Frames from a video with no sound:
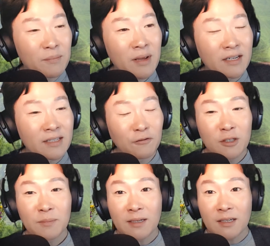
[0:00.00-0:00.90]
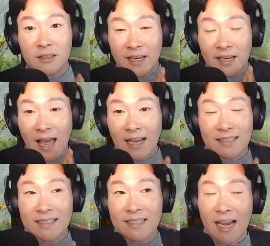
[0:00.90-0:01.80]
made a difference because they had
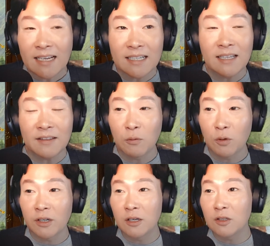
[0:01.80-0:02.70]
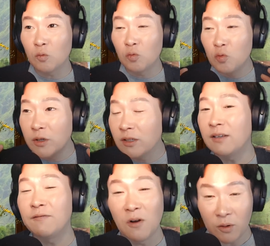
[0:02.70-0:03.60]
decided that they were going to really
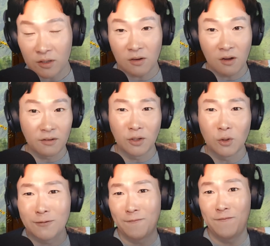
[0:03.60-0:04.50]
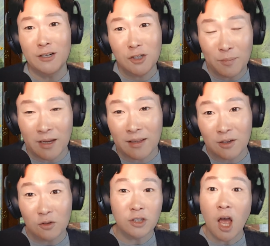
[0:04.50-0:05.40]
focus on those fishermen,
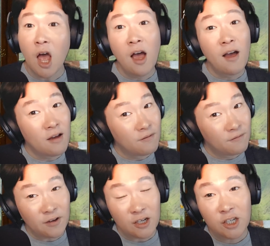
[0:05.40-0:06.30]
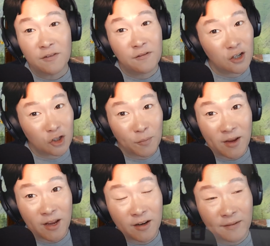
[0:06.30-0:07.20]
those fishy
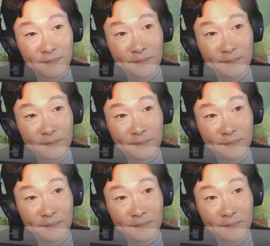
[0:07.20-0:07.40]
fishermen,